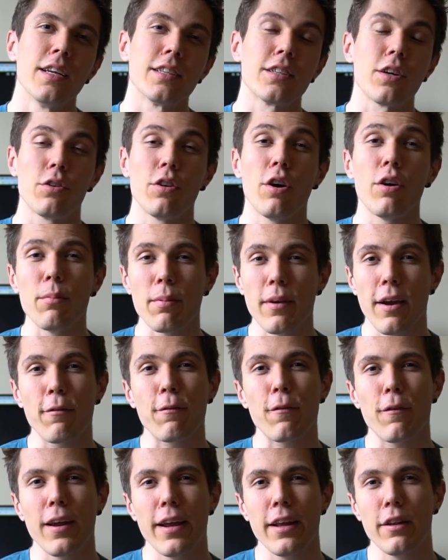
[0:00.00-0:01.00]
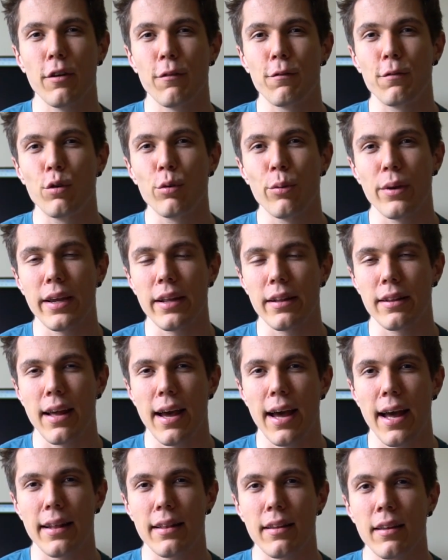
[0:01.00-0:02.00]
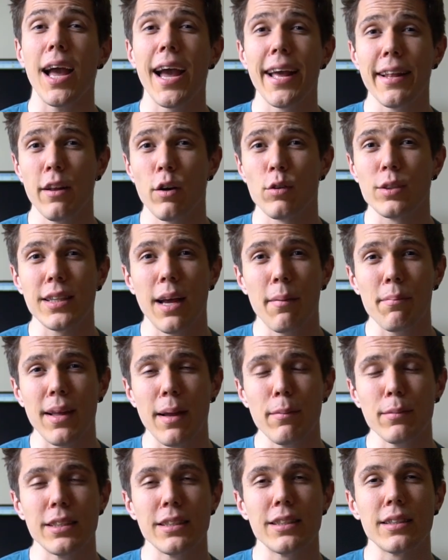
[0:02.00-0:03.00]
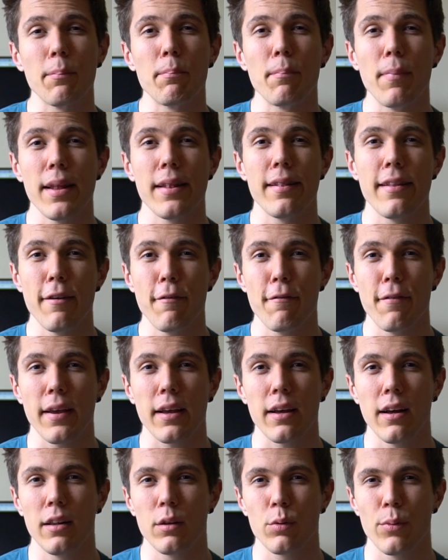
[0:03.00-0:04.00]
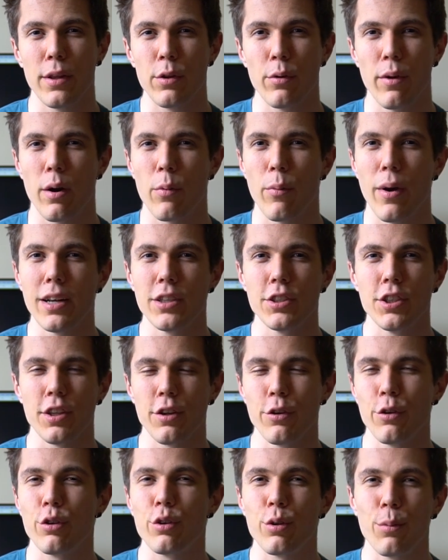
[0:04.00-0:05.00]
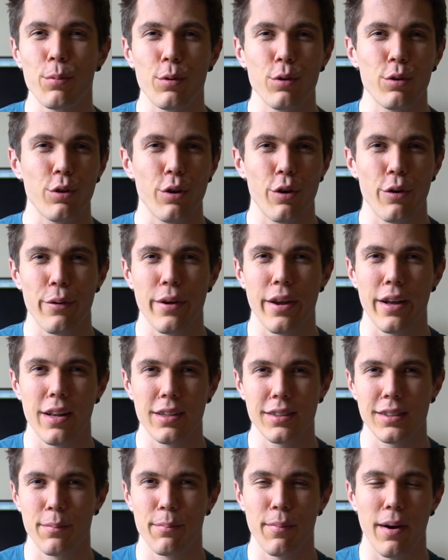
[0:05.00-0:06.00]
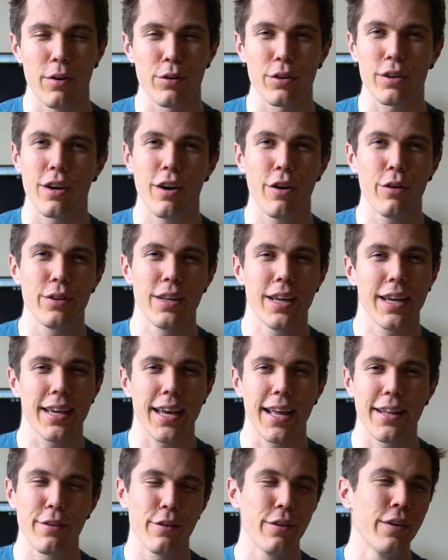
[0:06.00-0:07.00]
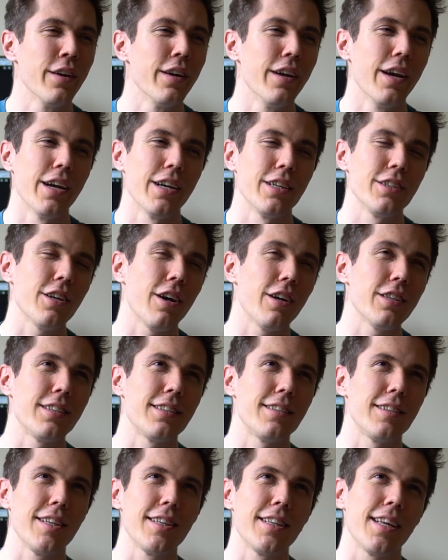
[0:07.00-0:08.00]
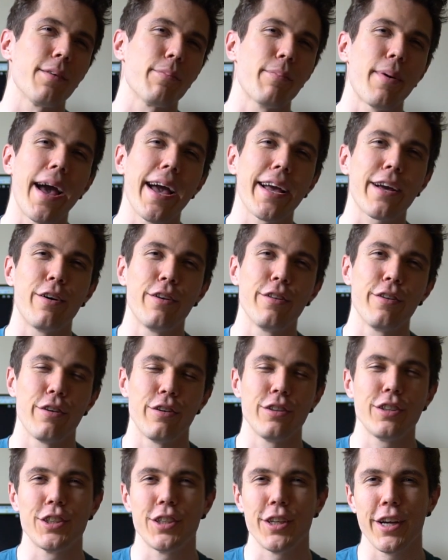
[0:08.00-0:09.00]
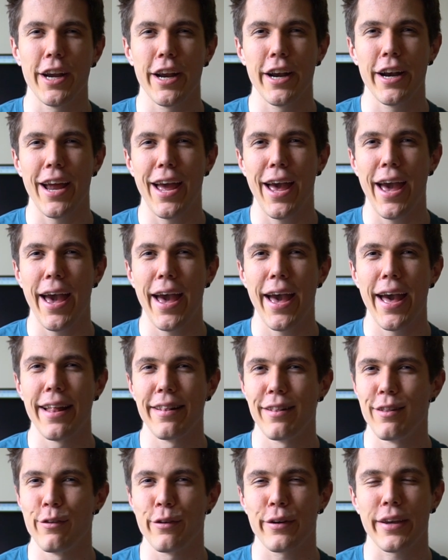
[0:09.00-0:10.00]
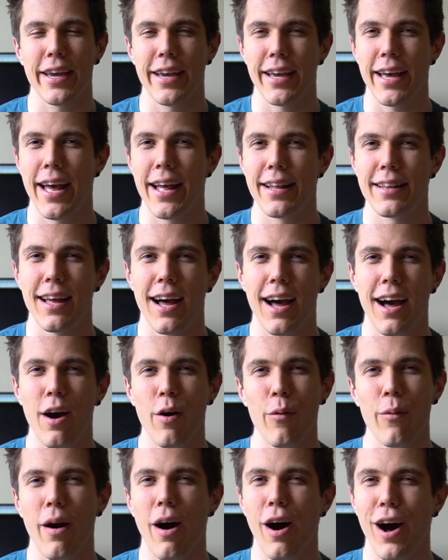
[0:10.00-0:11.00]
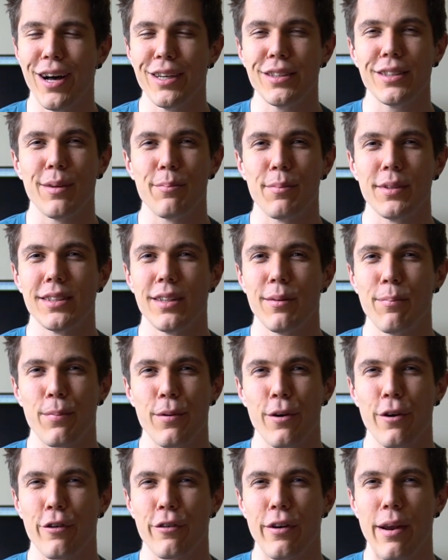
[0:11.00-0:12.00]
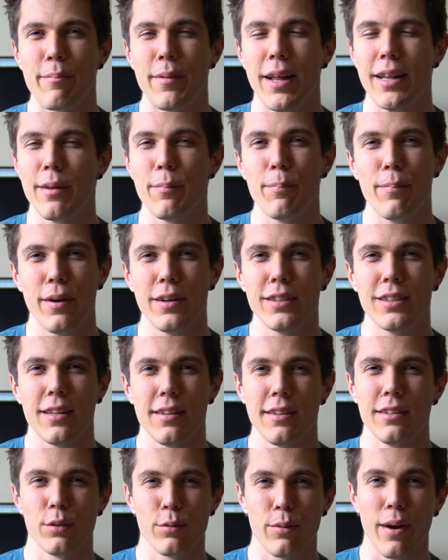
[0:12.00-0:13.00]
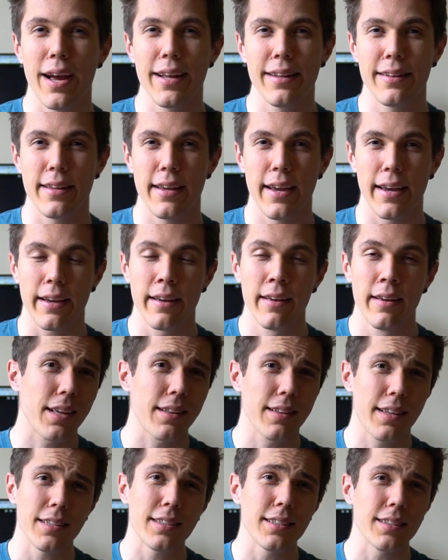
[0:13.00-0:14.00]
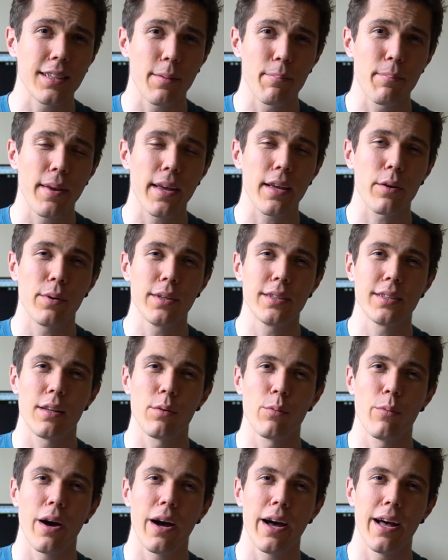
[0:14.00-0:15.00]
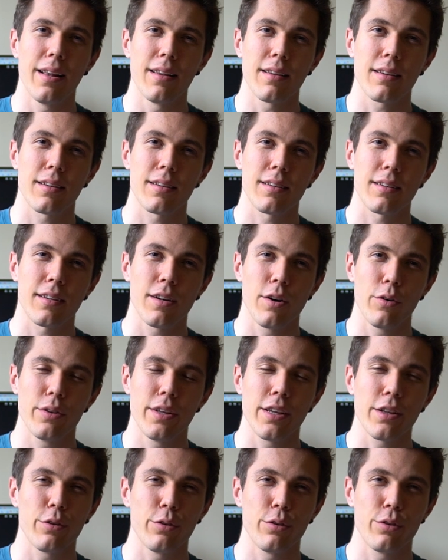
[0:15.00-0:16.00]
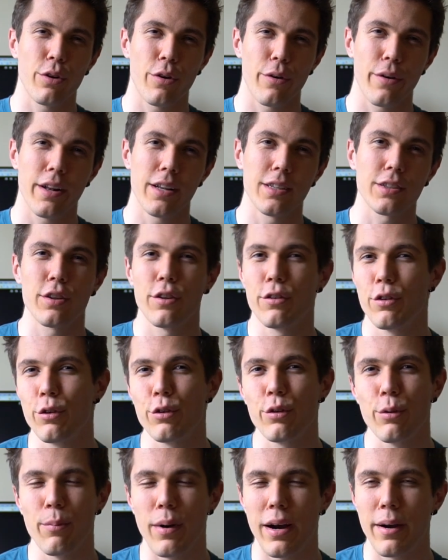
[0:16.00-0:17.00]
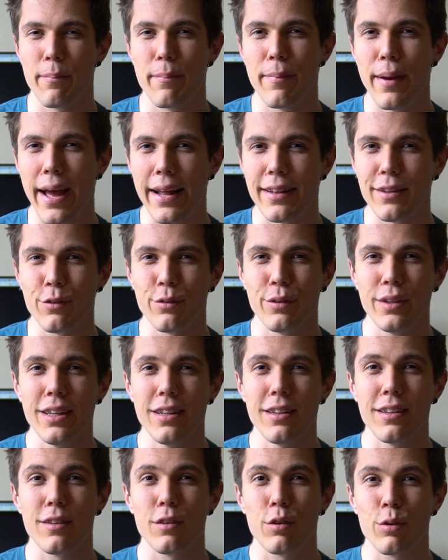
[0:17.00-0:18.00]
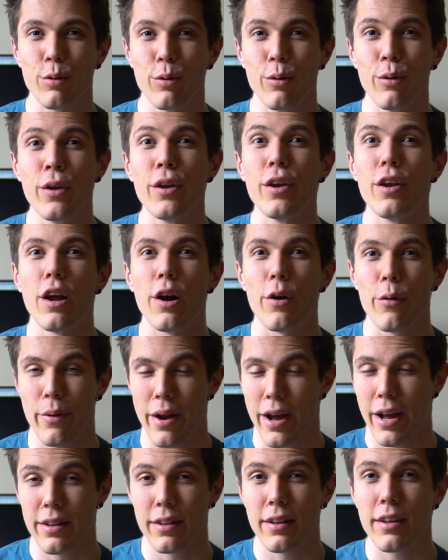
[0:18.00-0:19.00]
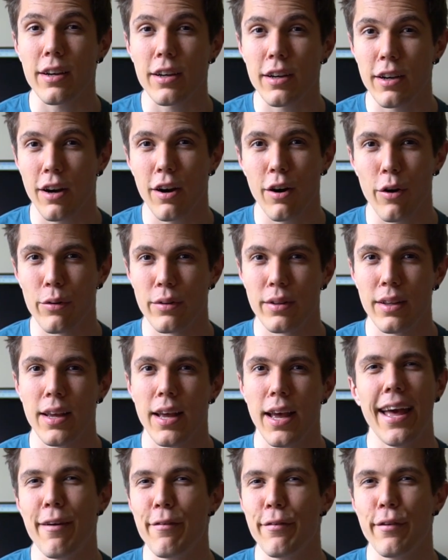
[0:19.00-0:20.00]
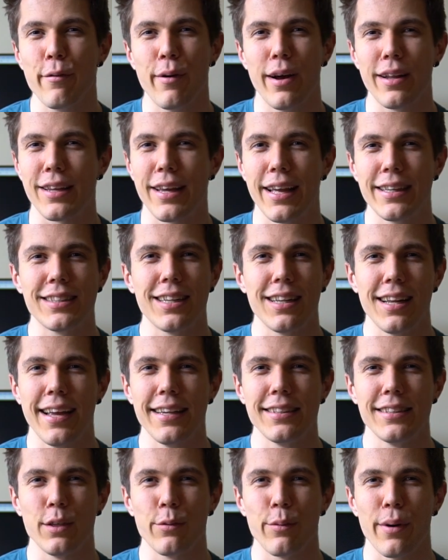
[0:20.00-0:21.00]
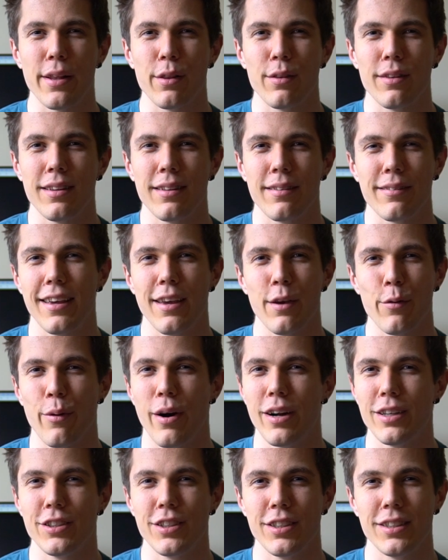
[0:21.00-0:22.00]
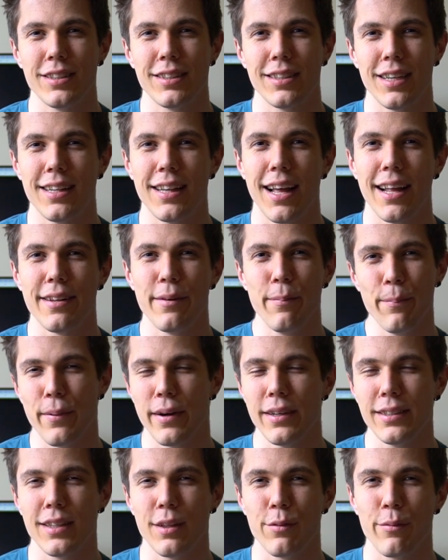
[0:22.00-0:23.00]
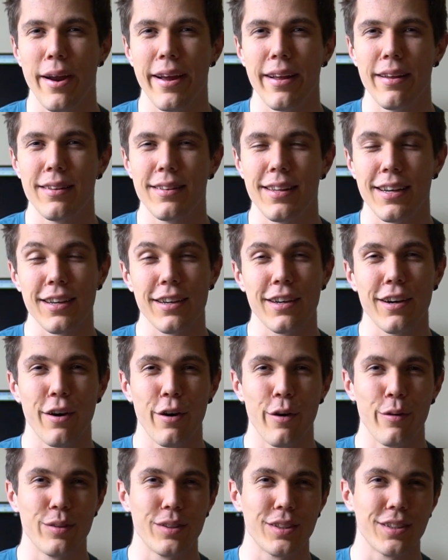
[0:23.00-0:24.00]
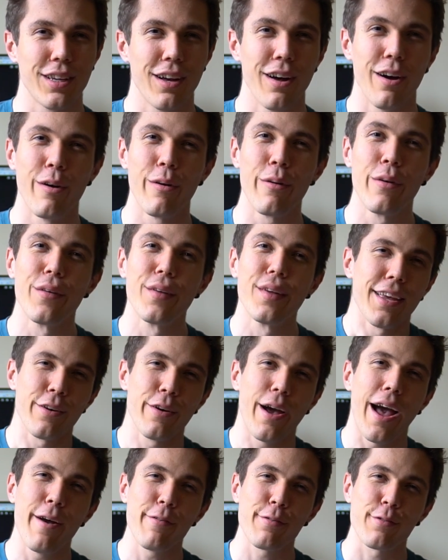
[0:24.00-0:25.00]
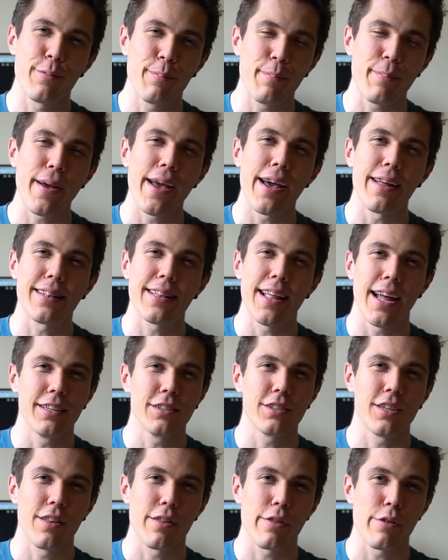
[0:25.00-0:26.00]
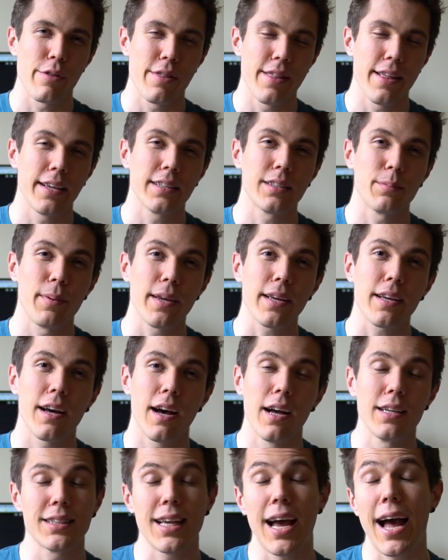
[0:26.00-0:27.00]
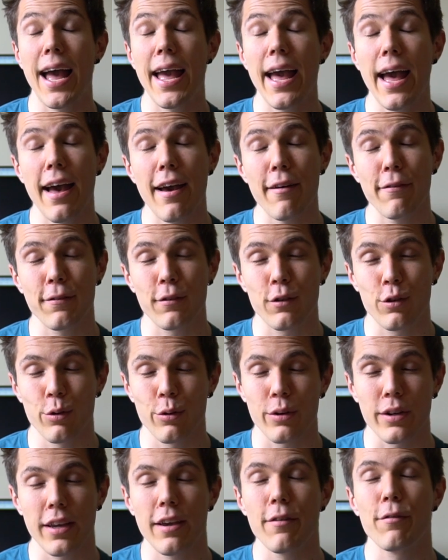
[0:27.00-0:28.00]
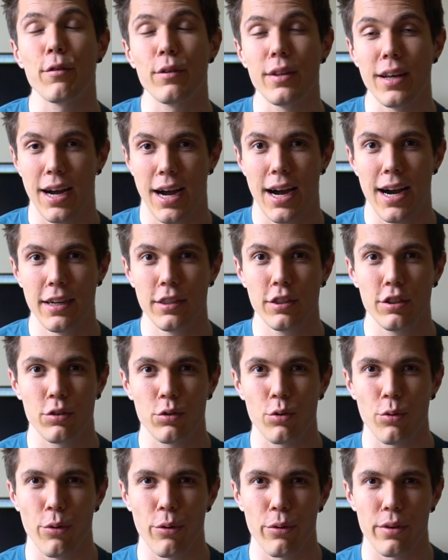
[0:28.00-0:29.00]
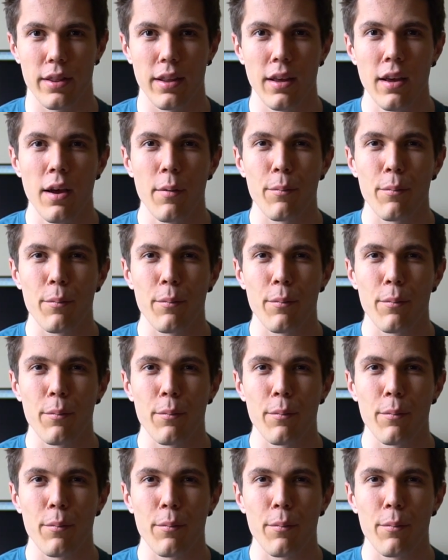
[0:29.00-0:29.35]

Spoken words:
So don't be afraid of doing that. I know sometimes it's a bit difficult when you are watching YouTube tutorials about coding and you're just sitting back on your chair and looking at how awesome is the program that the person is writing. This is a big reason why coding tutorials on YouTube are bad. You need to run the code. Everyone gets lazy when he watches another person writing code. So you have to pay attention to this because I have to give you the harsh truth.